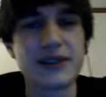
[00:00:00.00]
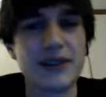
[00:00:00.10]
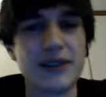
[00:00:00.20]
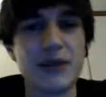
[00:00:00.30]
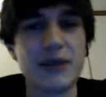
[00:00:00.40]
a
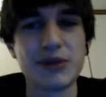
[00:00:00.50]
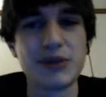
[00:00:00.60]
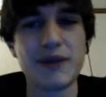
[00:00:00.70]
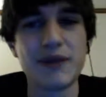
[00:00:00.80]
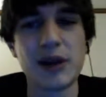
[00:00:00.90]
few members of my
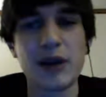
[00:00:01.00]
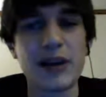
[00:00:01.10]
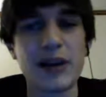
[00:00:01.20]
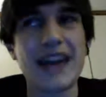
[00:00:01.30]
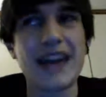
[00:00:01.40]
family are
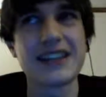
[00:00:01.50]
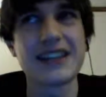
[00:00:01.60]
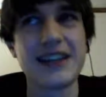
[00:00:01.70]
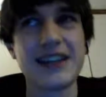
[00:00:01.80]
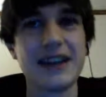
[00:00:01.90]
Catholic
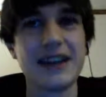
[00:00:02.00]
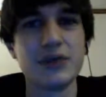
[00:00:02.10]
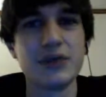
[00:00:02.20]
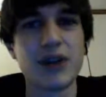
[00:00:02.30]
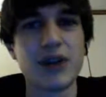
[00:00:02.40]
and they would
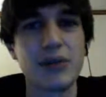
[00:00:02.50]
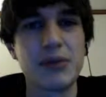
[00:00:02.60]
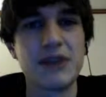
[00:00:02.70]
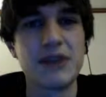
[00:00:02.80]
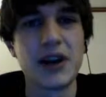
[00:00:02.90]
probably
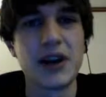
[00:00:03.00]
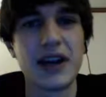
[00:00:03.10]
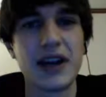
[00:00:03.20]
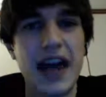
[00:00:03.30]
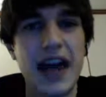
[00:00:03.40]
be very
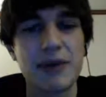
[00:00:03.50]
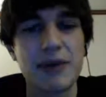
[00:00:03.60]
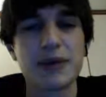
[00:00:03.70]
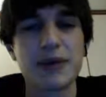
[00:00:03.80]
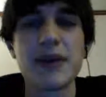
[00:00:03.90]
unhappy
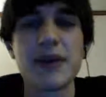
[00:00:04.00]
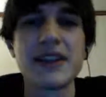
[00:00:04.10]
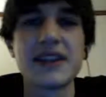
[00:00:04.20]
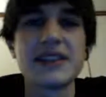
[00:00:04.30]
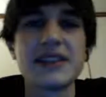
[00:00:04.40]
with me about
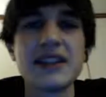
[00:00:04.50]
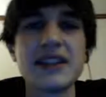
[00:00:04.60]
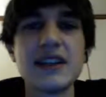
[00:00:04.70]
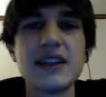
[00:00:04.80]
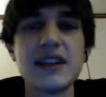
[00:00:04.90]
this
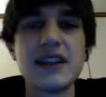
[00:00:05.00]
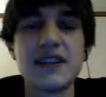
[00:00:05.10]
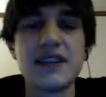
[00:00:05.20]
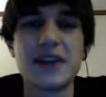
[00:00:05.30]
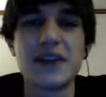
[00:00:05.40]
if they
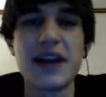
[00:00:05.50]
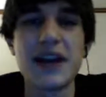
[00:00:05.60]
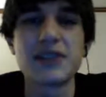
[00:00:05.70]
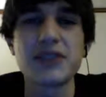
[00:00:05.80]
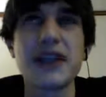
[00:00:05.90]
saw me
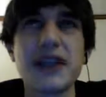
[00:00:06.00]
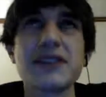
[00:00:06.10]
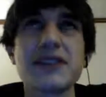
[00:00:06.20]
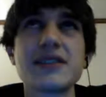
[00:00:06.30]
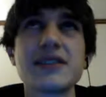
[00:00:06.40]
actually making this.